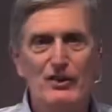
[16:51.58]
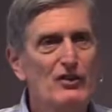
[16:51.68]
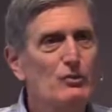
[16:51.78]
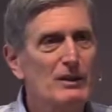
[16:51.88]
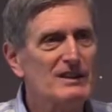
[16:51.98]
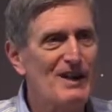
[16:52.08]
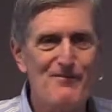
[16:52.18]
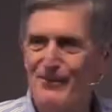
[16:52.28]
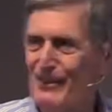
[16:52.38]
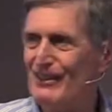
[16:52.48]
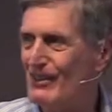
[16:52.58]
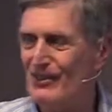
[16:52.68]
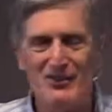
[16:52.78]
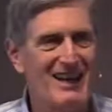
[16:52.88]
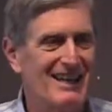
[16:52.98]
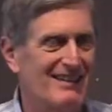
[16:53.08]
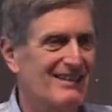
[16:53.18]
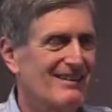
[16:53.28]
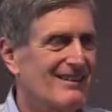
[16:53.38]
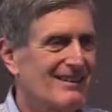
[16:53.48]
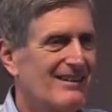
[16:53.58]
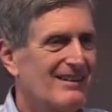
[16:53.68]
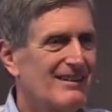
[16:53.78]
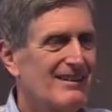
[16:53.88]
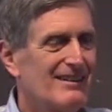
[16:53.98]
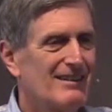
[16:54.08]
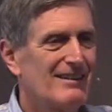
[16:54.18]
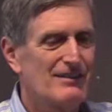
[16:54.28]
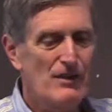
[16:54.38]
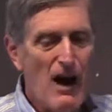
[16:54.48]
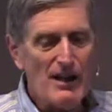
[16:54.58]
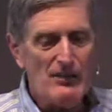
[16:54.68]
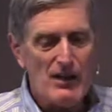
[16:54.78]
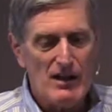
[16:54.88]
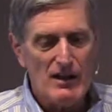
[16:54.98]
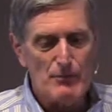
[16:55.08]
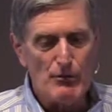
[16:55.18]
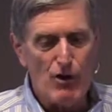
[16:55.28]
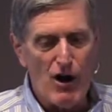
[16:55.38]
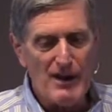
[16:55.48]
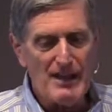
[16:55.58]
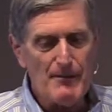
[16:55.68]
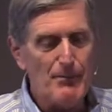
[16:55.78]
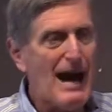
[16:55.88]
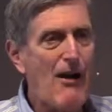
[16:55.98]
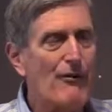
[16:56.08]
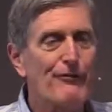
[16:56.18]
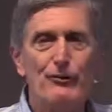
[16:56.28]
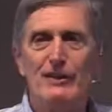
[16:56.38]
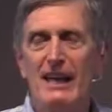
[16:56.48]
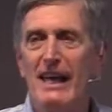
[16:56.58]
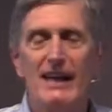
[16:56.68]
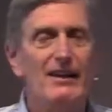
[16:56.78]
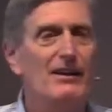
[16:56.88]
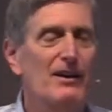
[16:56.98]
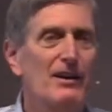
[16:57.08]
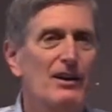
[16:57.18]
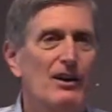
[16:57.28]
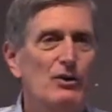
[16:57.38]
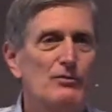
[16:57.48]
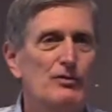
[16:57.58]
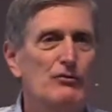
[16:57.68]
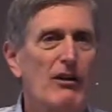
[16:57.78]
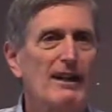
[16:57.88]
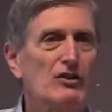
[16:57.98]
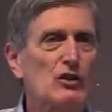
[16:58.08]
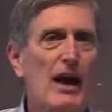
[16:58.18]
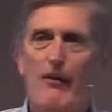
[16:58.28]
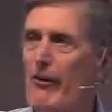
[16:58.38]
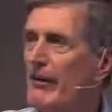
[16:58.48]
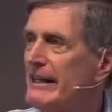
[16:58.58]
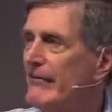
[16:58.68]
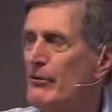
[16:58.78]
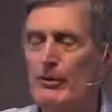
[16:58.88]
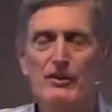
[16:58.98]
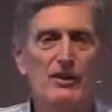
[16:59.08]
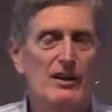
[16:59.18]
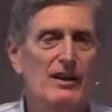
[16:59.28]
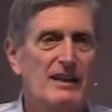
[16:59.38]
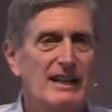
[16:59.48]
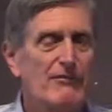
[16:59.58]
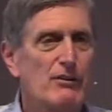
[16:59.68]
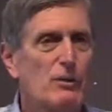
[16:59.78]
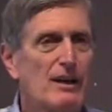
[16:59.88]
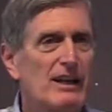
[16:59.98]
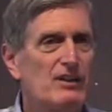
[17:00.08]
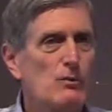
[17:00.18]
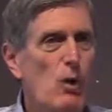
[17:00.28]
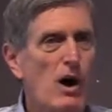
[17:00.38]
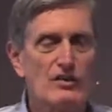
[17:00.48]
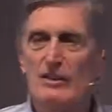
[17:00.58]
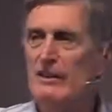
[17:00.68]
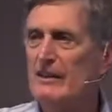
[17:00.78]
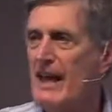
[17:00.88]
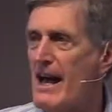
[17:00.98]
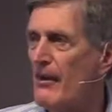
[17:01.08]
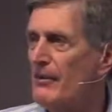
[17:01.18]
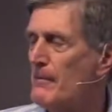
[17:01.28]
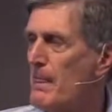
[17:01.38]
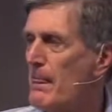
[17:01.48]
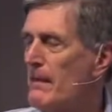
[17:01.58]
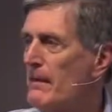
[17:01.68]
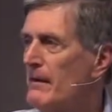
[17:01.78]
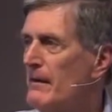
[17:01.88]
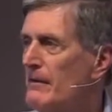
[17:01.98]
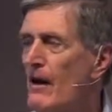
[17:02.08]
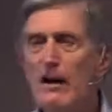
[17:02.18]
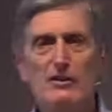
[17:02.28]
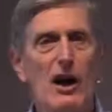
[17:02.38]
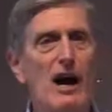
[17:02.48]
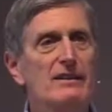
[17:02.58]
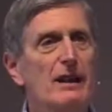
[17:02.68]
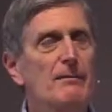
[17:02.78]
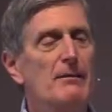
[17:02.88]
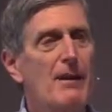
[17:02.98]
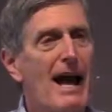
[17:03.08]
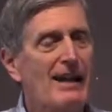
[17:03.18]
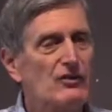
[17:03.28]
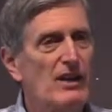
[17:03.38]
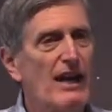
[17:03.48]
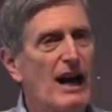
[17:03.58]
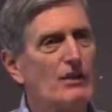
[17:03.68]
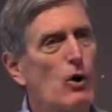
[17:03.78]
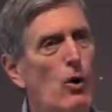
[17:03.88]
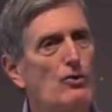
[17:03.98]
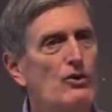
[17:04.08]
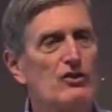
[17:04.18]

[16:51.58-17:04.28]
this is what comfort looks like. Not a marauding, powerful king who strikes terror in everyone as he walks into town. Not God coming back saying, I told you